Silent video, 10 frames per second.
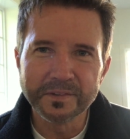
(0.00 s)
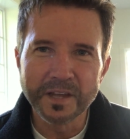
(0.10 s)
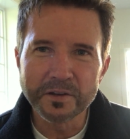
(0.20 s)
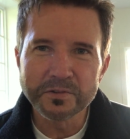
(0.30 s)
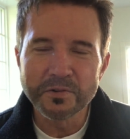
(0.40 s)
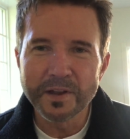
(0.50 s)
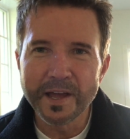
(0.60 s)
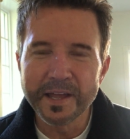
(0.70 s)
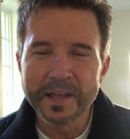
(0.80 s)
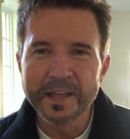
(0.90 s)

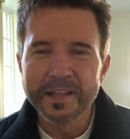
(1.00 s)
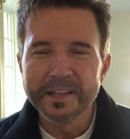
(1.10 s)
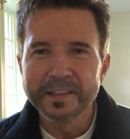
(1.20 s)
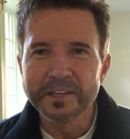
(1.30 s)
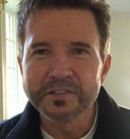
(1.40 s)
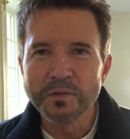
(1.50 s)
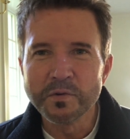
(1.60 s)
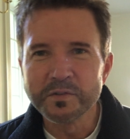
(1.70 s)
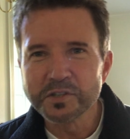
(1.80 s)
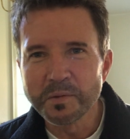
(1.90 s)
yesterday that
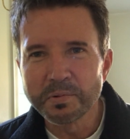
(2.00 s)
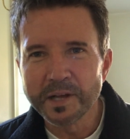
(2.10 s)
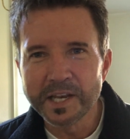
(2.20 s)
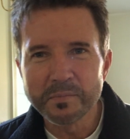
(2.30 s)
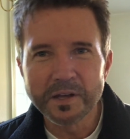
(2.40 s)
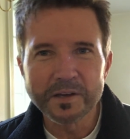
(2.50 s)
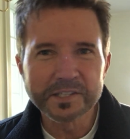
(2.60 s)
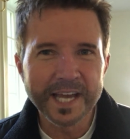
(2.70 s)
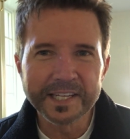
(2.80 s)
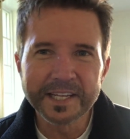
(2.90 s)
someone was complaining because
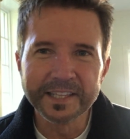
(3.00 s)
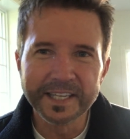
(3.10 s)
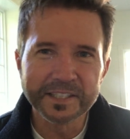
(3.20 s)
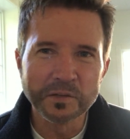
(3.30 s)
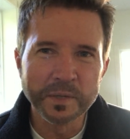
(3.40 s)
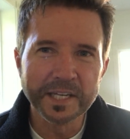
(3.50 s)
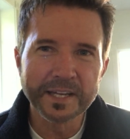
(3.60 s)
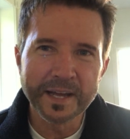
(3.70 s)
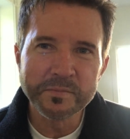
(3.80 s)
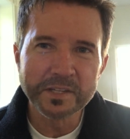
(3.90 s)
they had to click too many
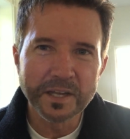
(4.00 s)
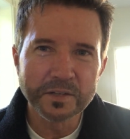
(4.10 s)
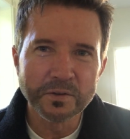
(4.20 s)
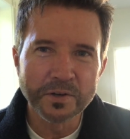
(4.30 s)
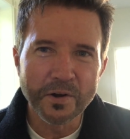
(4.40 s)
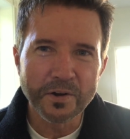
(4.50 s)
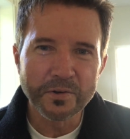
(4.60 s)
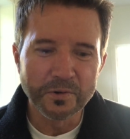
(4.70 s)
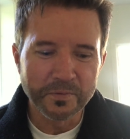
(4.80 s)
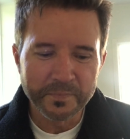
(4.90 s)
times to get to an
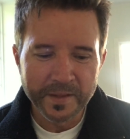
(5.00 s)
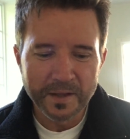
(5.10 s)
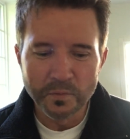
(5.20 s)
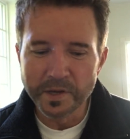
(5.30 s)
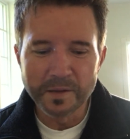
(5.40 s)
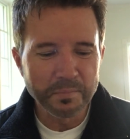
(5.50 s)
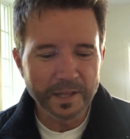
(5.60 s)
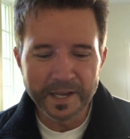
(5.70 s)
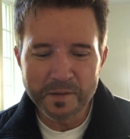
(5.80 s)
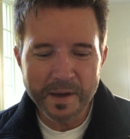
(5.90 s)
article. We
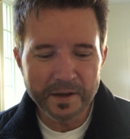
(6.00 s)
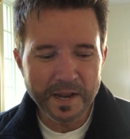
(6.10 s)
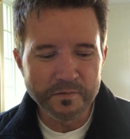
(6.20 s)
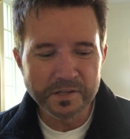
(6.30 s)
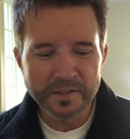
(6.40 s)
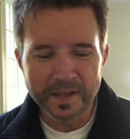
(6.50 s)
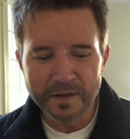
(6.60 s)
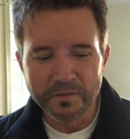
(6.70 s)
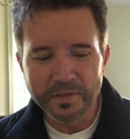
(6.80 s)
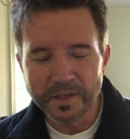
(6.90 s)
complain about every,
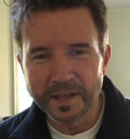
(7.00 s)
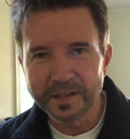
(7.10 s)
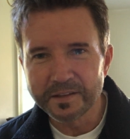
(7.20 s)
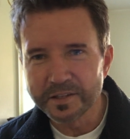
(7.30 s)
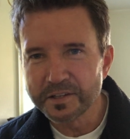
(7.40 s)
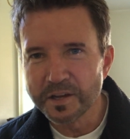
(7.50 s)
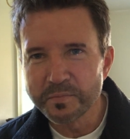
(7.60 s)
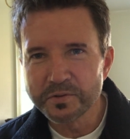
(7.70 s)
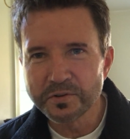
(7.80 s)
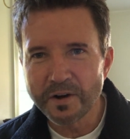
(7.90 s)
everything, the
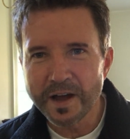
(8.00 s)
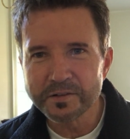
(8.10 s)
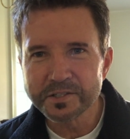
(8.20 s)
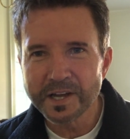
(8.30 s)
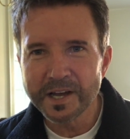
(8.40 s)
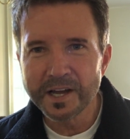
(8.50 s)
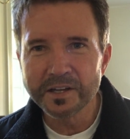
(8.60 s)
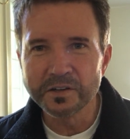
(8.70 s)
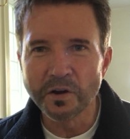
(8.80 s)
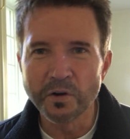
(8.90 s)
temperature
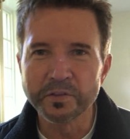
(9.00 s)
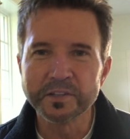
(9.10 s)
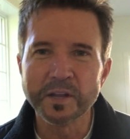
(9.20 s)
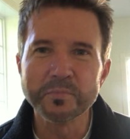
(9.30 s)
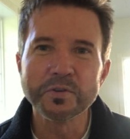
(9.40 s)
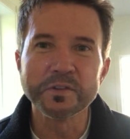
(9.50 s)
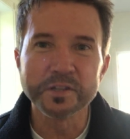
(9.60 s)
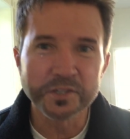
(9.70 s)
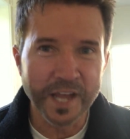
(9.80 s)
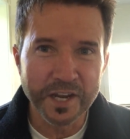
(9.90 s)
outside or the temperature in
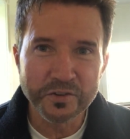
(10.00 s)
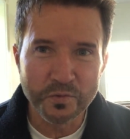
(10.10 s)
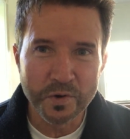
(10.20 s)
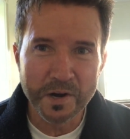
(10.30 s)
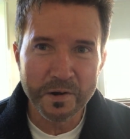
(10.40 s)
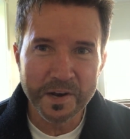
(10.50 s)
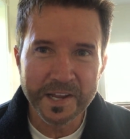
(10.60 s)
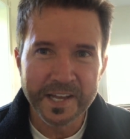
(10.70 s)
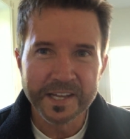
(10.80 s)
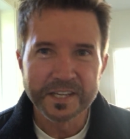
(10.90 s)
the
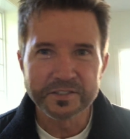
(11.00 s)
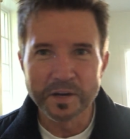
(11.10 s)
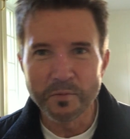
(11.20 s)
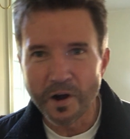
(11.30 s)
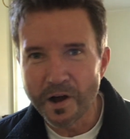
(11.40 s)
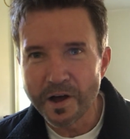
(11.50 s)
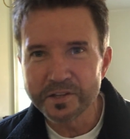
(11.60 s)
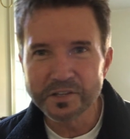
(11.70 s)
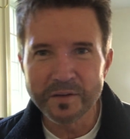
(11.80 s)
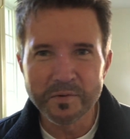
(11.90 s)
sanctuary. Some are
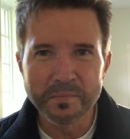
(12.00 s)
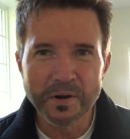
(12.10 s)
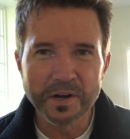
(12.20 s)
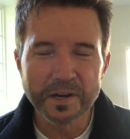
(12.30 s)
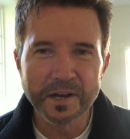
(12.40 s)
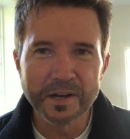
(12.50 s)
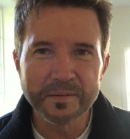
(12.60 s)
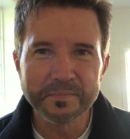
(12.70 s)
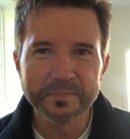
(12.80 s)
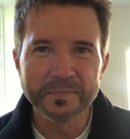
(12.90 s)
hot, some are burning
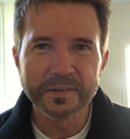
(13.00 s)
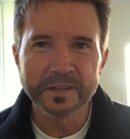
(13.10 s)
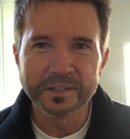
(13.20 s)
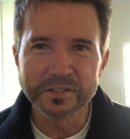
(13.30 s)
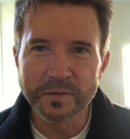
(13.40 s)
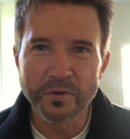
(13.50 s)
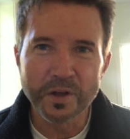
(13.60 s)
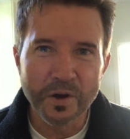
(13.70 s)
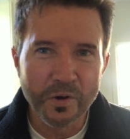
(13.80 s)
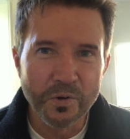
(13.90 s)
up, and some are
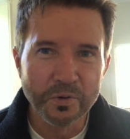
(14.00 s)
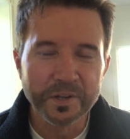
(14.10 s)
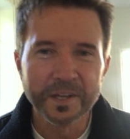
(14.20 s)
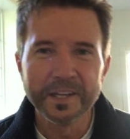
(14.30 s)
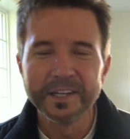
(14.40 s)
cold.